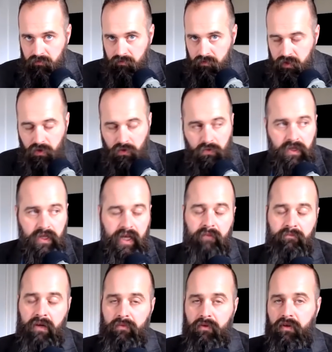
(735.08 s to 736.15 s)
So again,
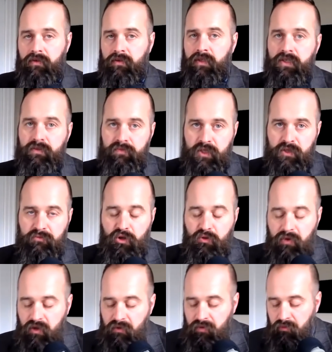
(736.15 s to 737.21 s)
people dispute
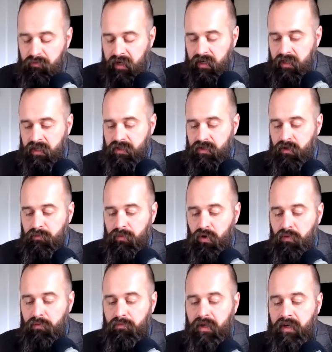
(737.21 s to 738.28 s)
whether Pope Benedict is still the
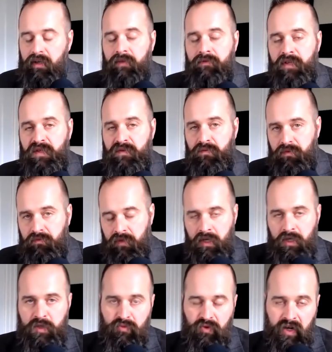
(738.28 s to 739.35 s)
Pope, but if this nun
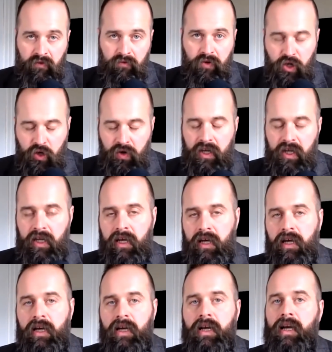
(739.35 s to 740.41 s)
is praying for unity,
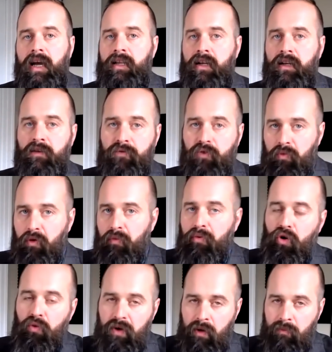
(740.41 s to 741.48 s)
and then a former
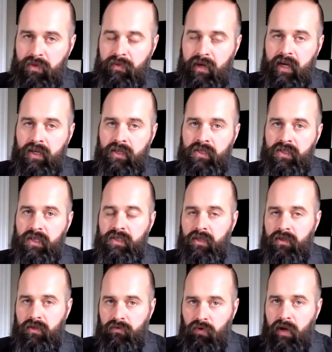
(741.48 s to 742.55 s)
Pope comes back and says
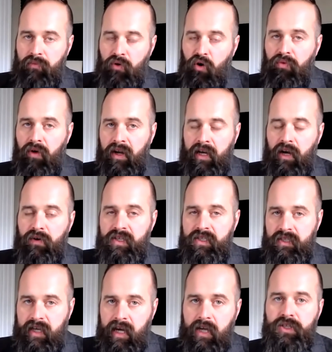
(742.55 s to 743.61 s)
that the right Pope right now
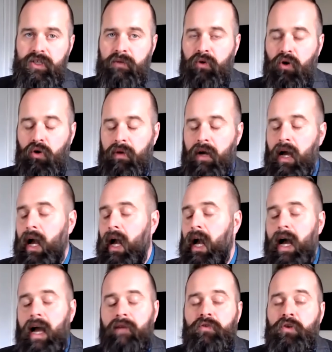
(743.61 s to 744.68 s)
isn't actually the Pope,
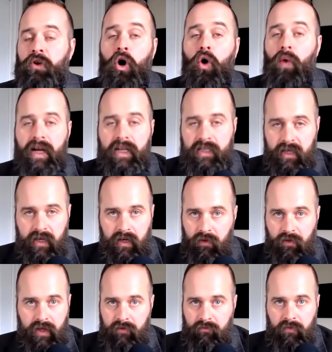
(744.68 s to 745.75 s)
I have no idea how
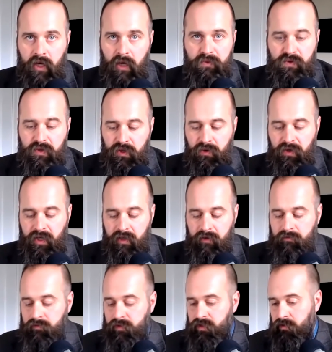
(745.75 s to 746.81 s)
that helps with unity.
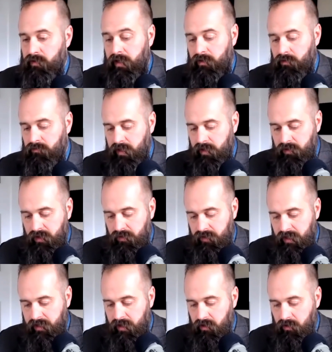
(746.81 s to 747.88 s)
So I don't
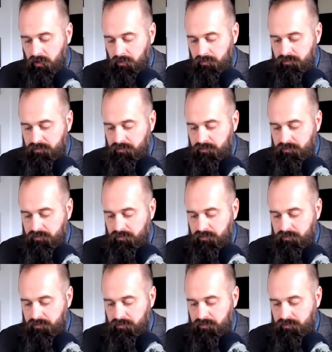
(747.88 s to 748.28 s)
get that at all.